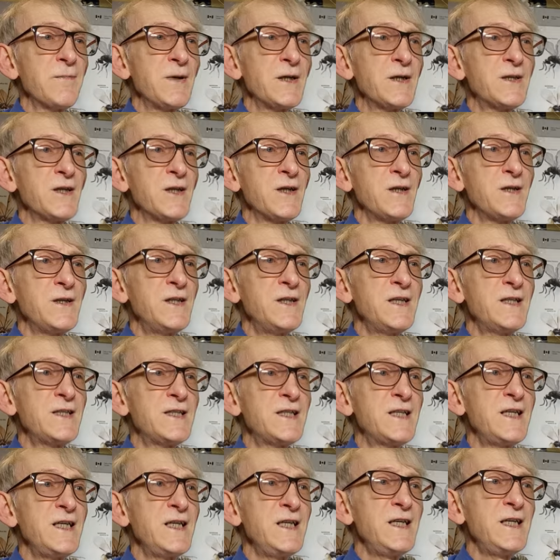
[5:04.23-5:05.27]
bit
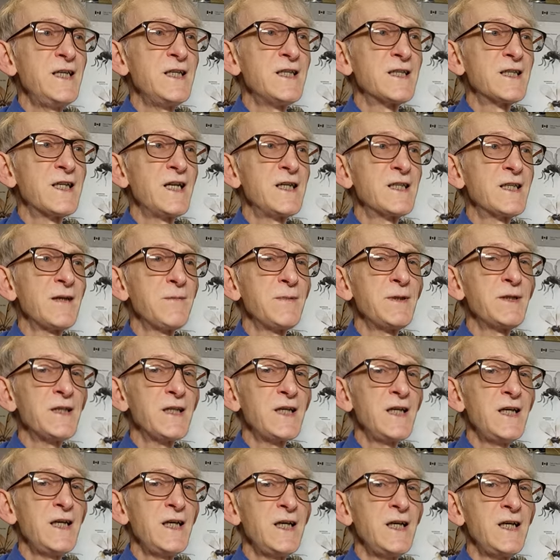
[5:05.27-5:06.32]
diseased, little bit
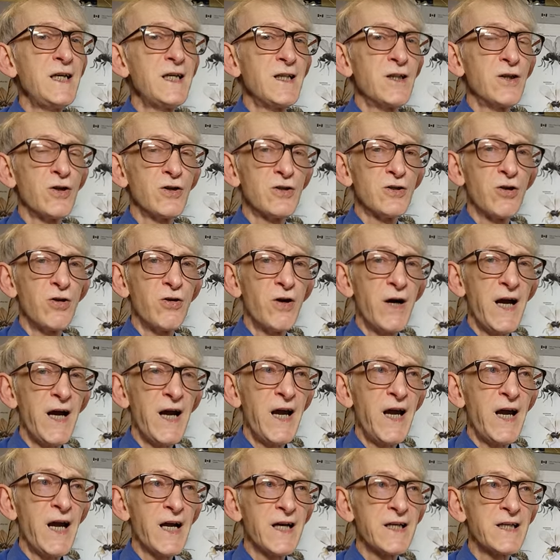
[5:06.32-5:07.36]
ill, not so
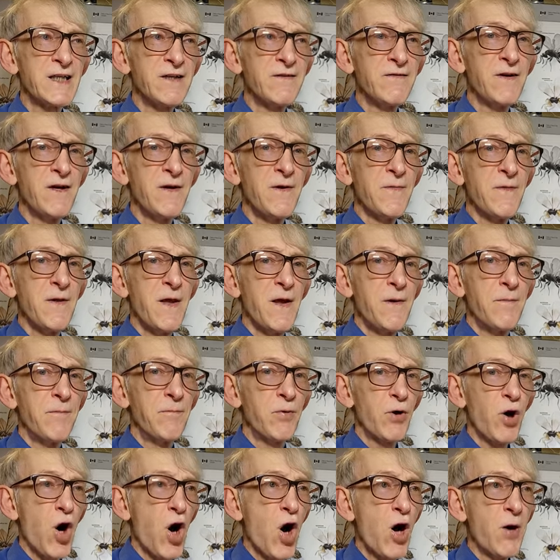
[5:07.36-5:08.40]
active.
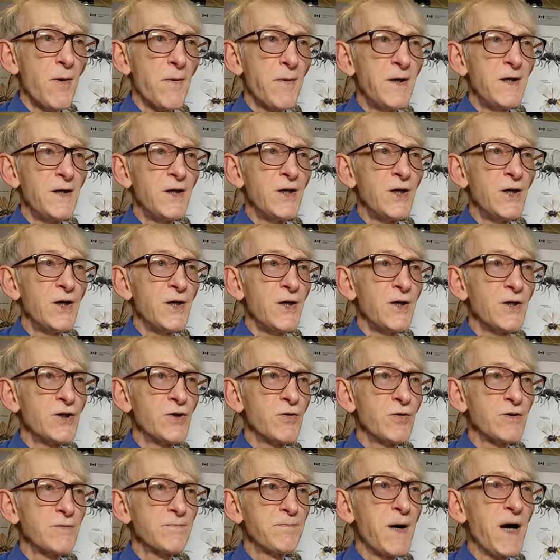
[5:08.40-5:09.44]
Probably she
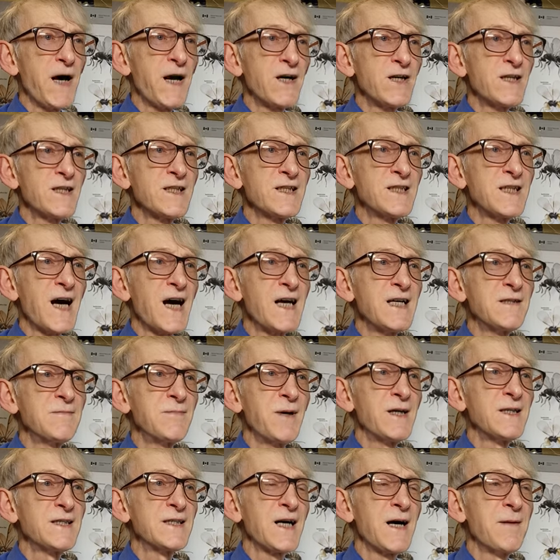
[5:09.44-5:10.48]
was parasitized
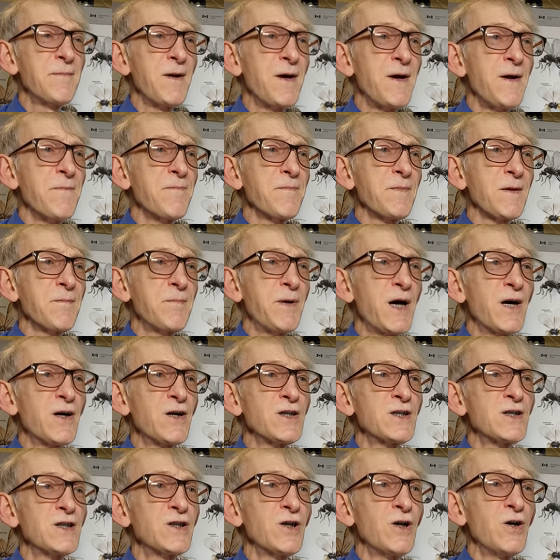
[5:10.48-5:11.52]
by some
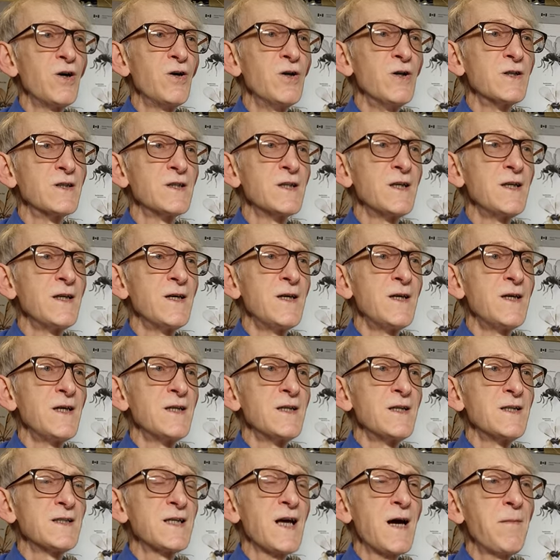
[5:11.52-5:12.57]
parasitoids.
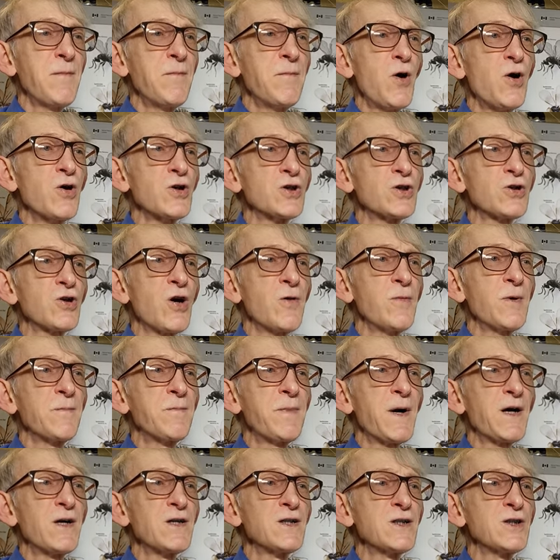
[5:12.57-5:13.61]
Some most common
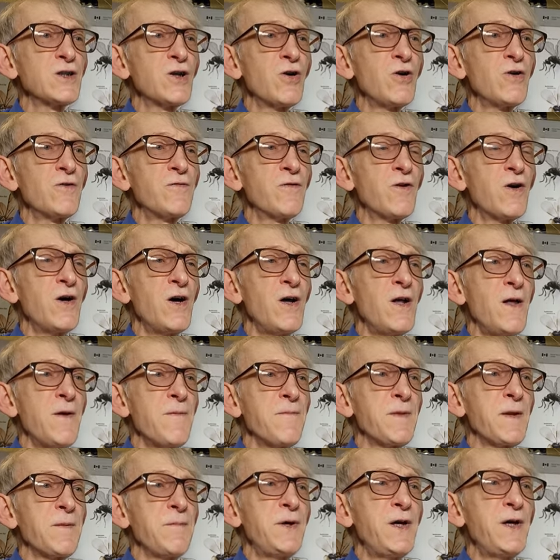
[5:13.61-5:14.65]
parasitoid for
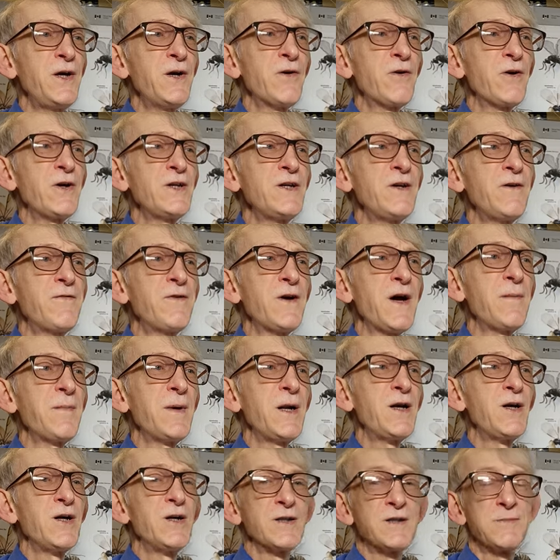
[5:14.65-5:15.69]
Pieridae
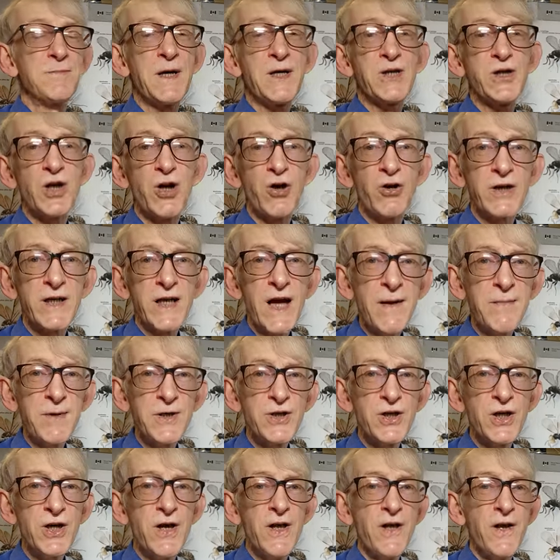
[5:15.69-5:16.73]
family, especially on
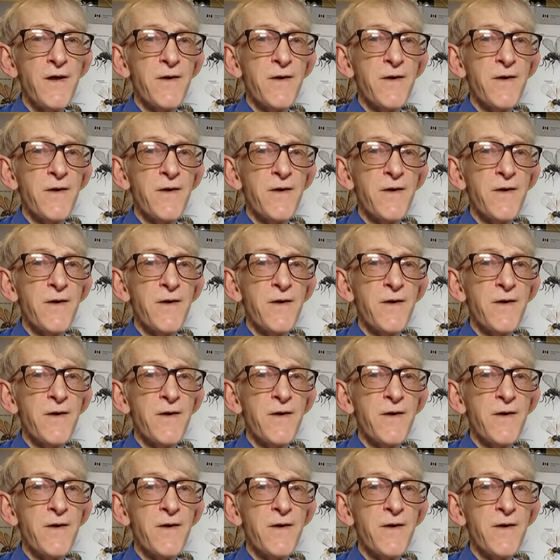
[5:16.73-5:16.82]
cabbage,